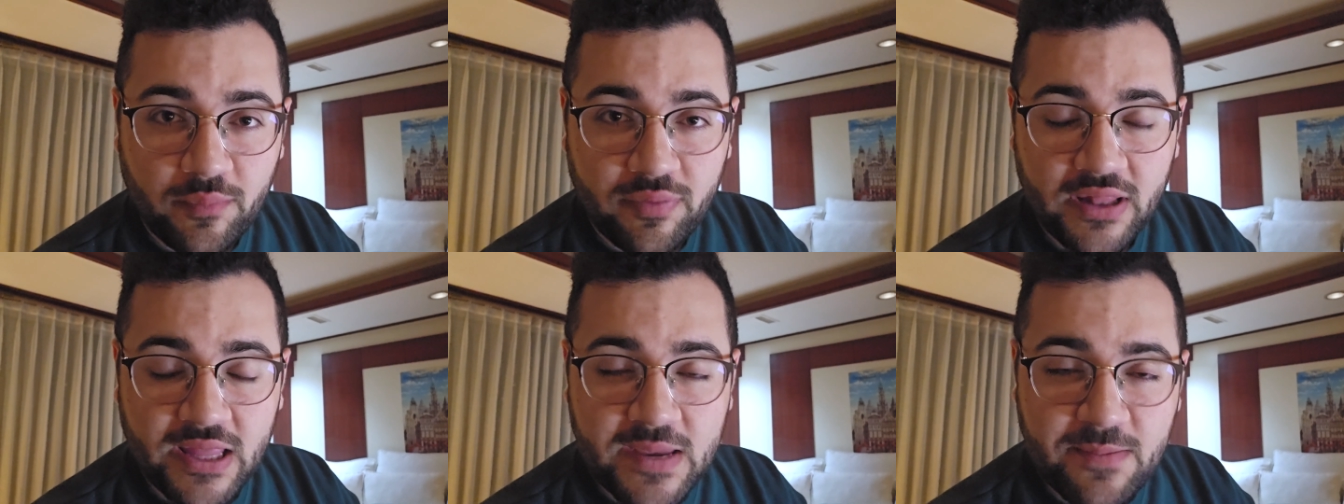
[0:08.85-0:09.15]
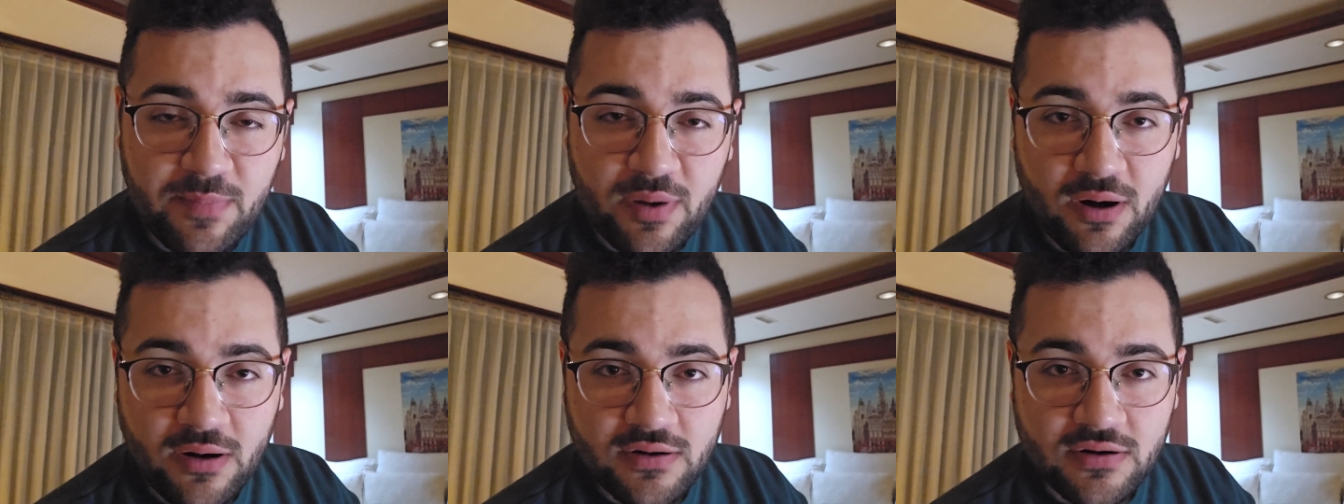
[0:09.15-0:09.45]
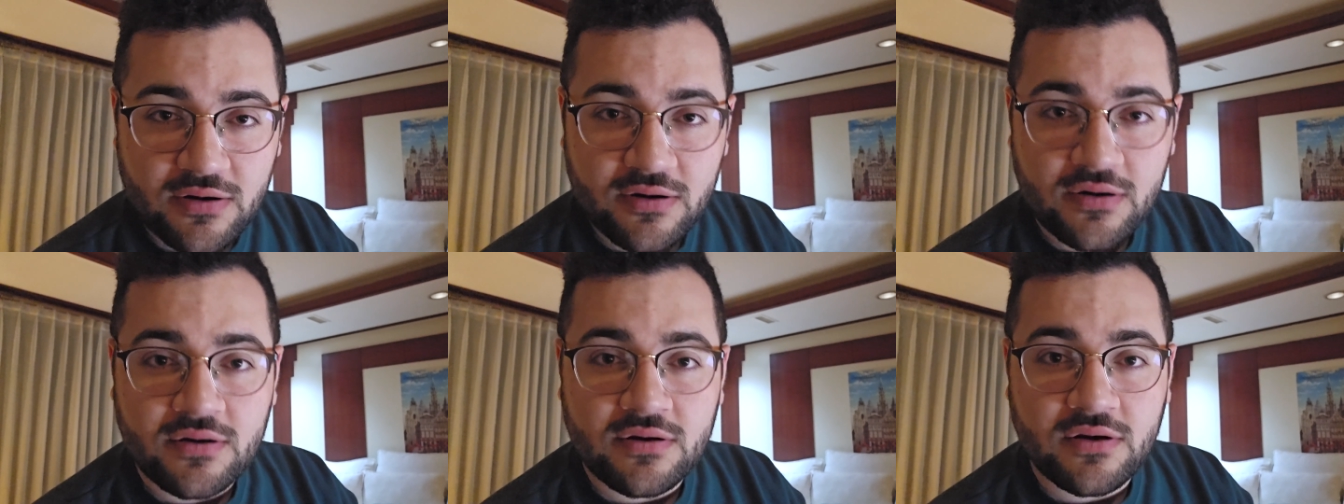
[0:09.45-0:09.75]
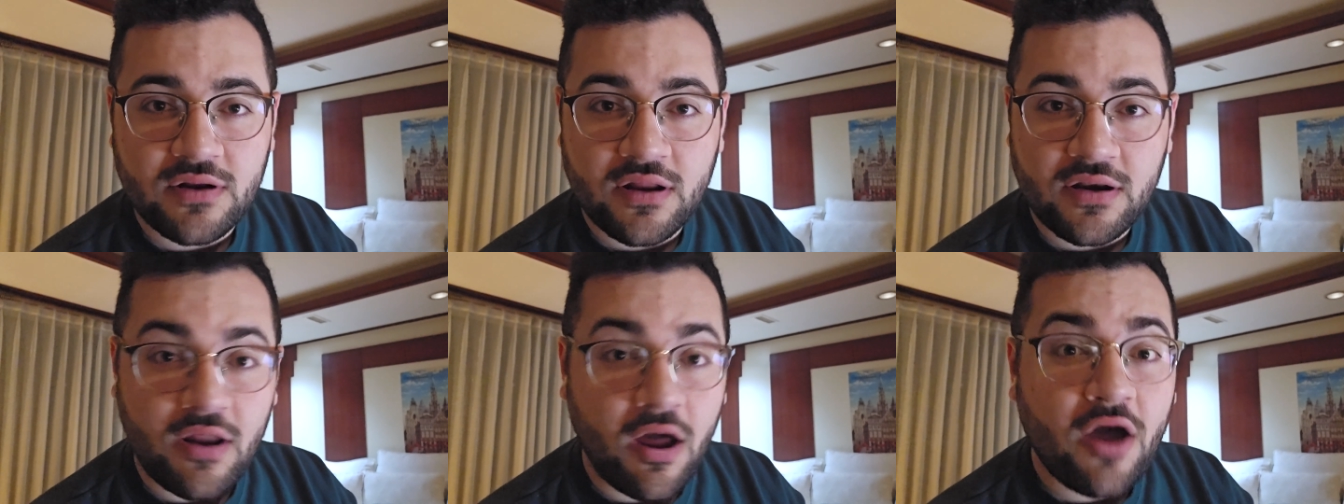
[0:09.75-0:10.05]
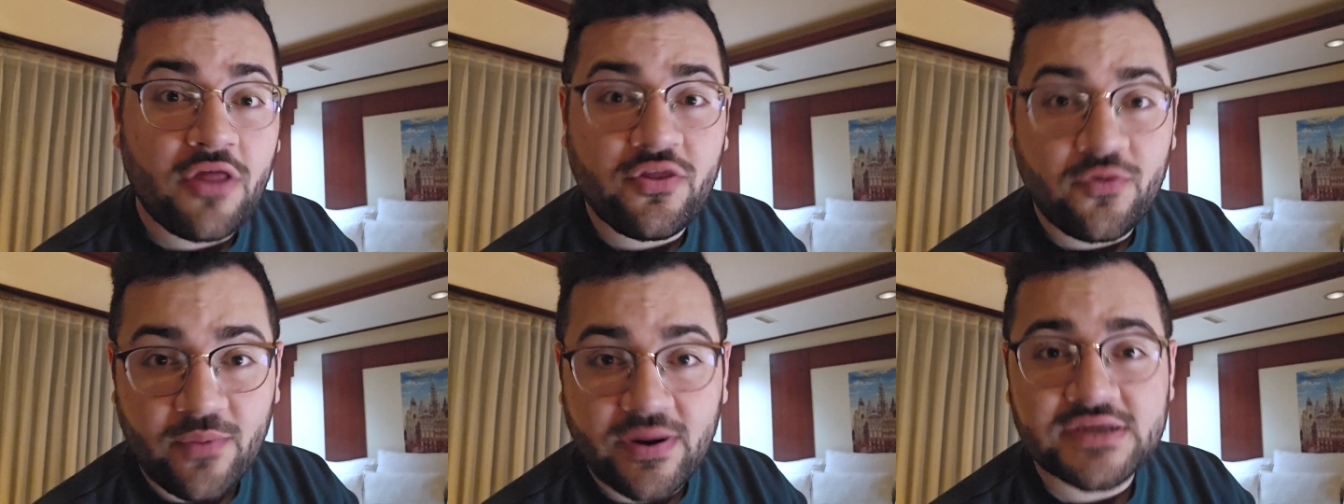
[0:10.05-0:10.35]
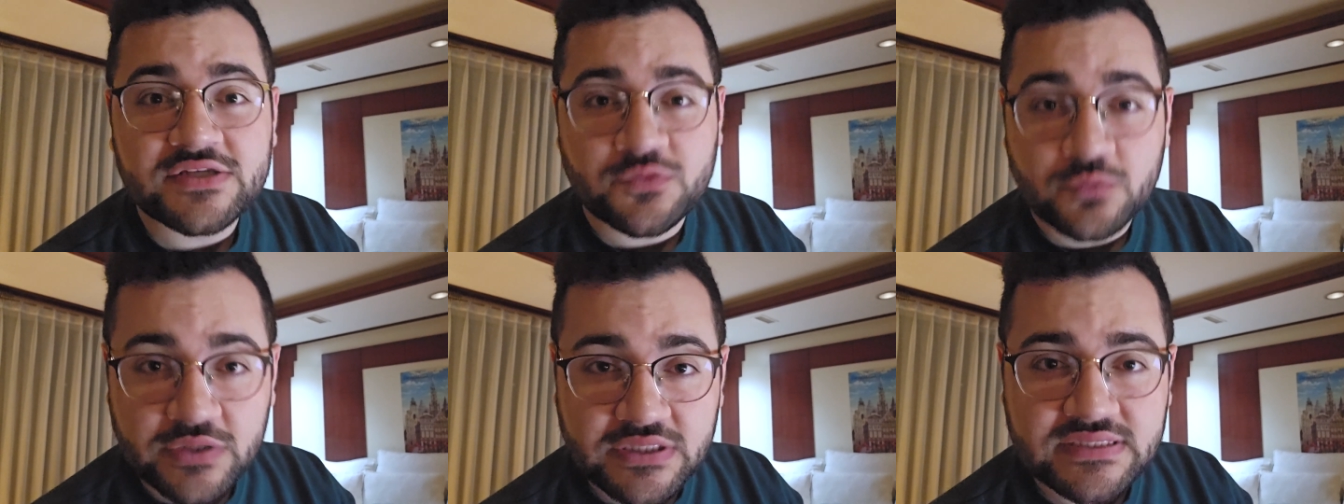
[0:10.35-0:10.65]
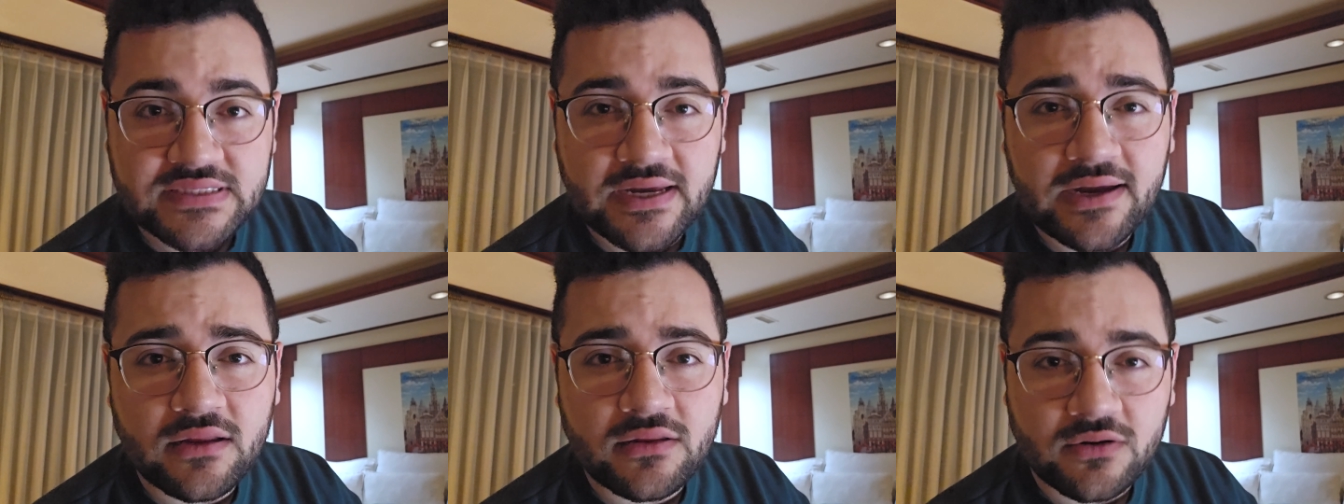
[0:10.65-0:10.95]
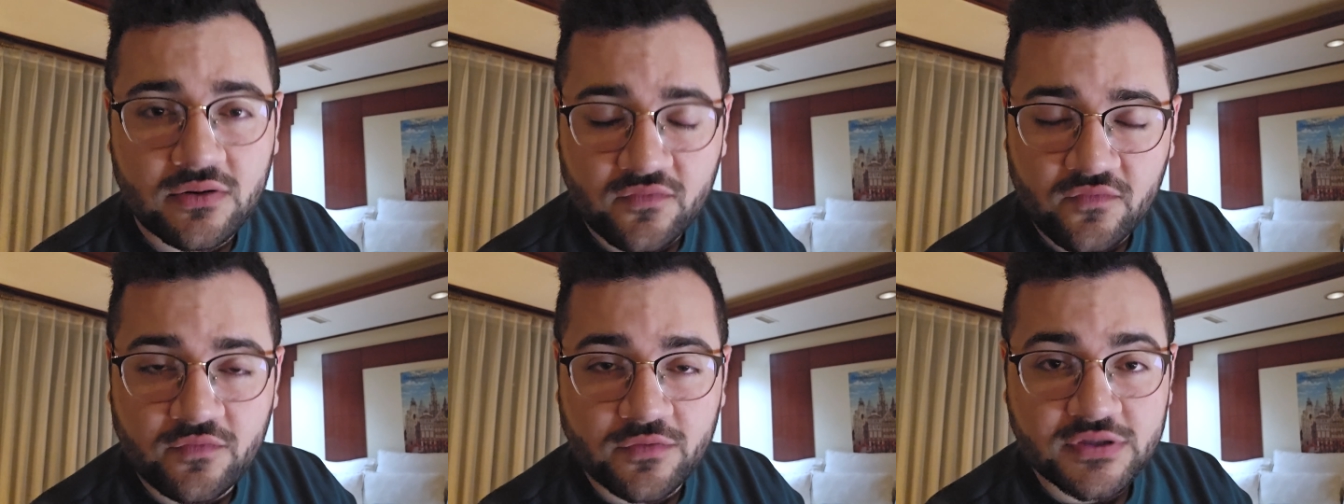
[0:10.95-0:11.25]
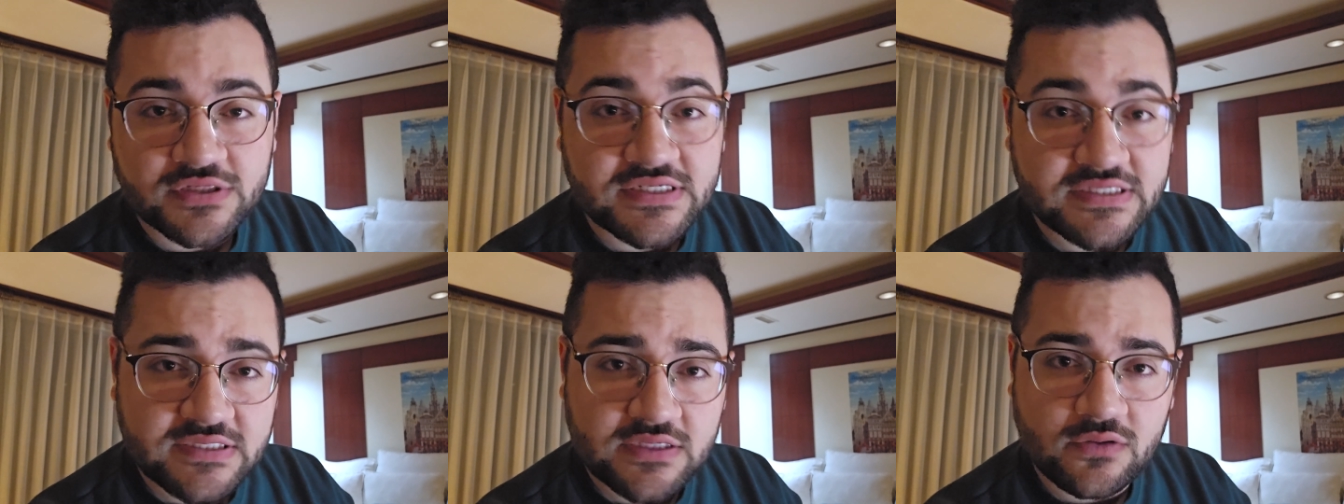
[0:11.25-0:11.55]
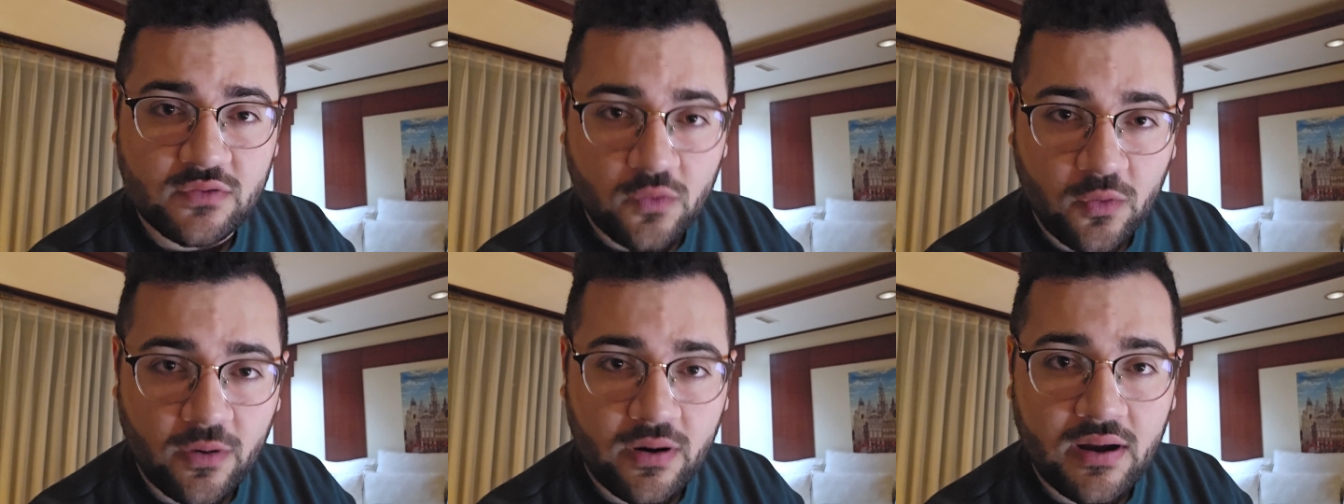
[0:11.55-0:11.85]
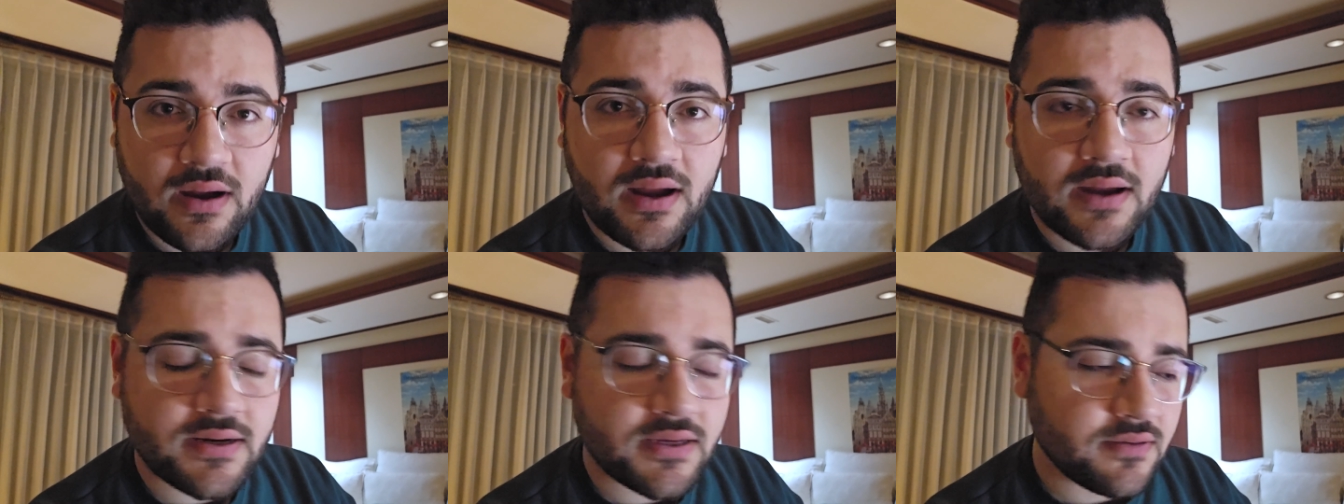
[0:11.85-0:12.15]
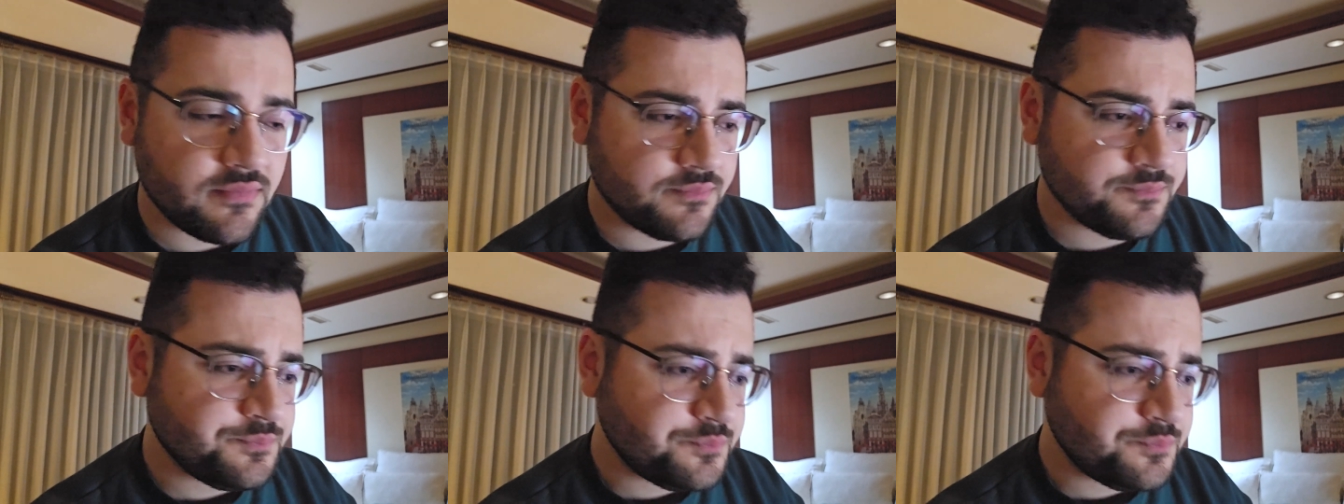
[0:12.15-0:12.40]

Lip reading: play partner and an authorized retailer for Disney Lorcana,